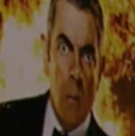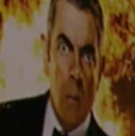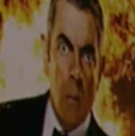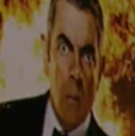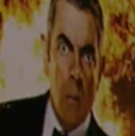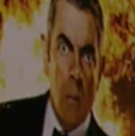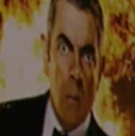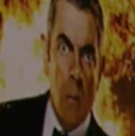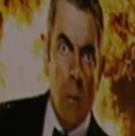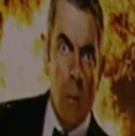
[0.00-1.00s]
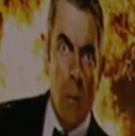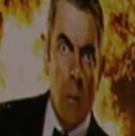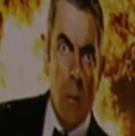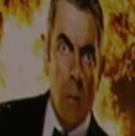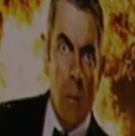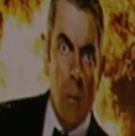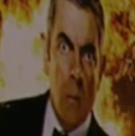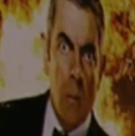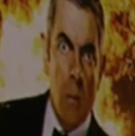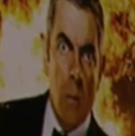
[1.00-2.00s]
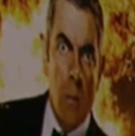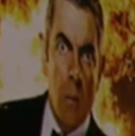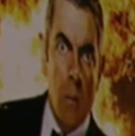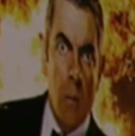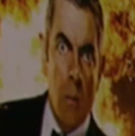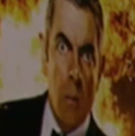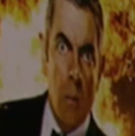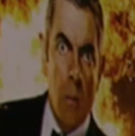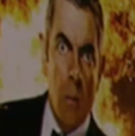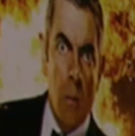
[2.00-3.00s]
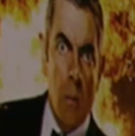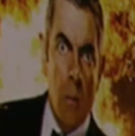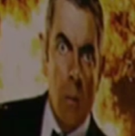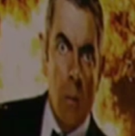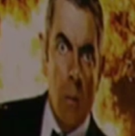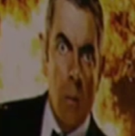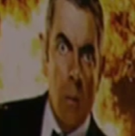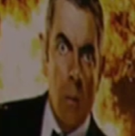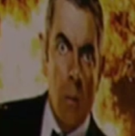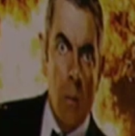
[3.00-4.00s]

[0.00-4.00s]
(silent)